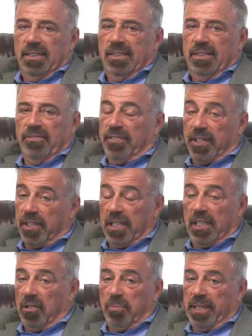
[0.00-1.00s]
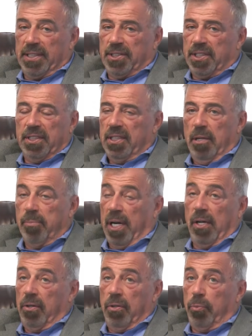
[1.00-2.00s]
Very little mention
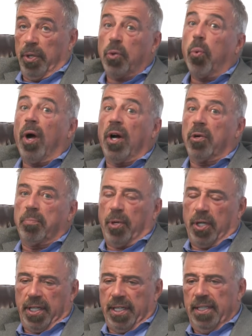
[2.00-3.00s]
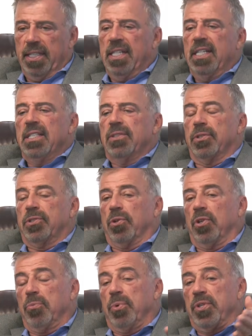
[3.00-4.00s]
about required parking. So it's
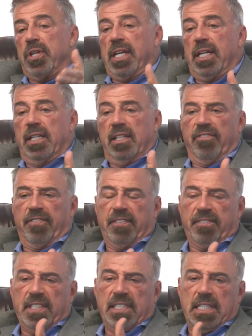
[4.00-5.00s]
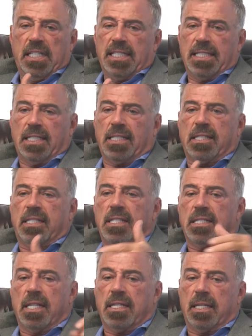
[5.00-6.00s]
only when you get in the 50s and the
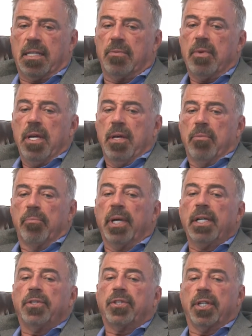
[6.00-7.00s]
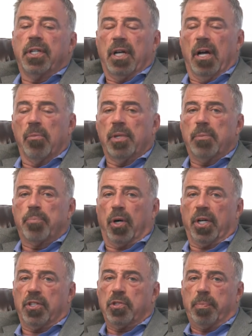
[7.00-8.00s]
60s that they mention how many
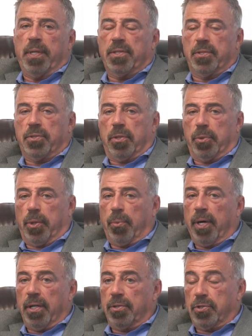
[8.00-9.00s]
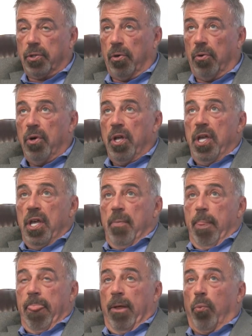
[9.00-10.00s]
parking spaces are required. So
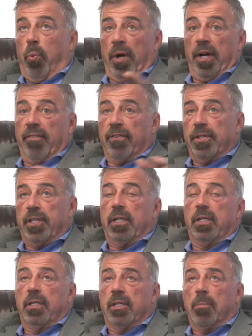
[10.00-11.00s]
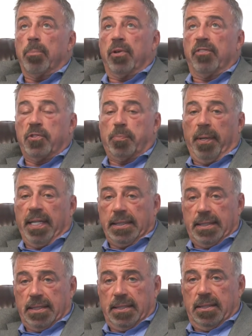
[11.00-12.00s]
whatever the number of
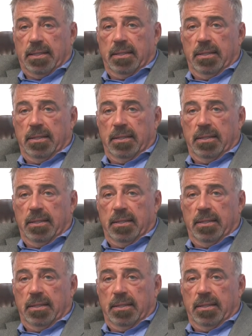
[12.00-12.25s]
spaces